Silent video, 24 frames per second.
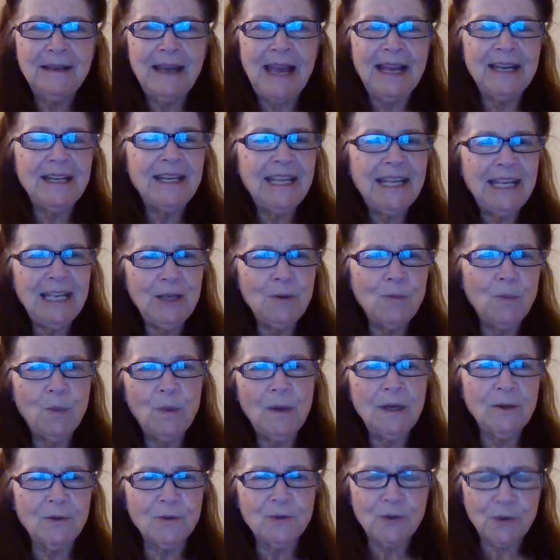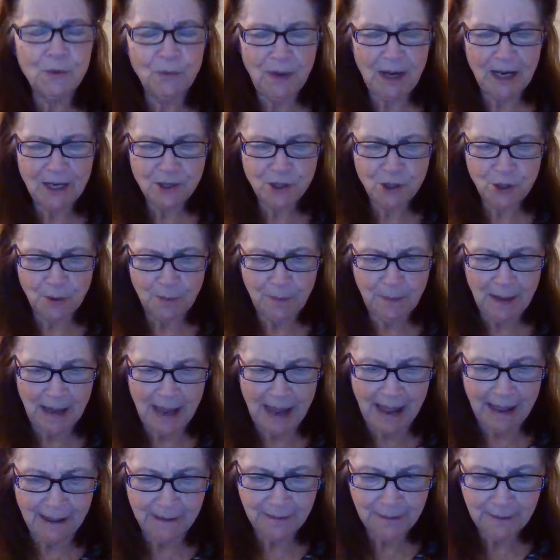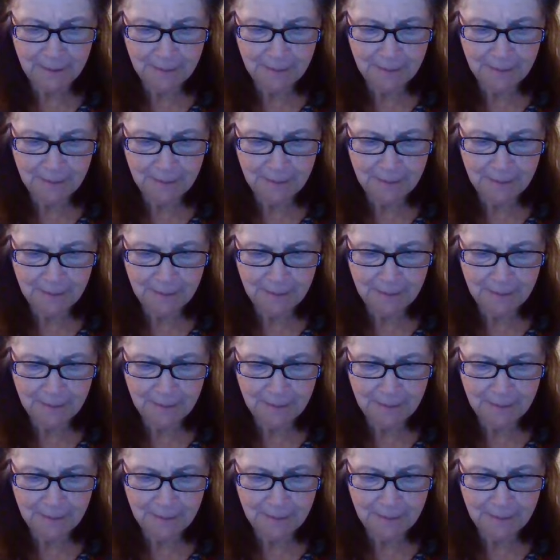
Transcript: and He will direct your path.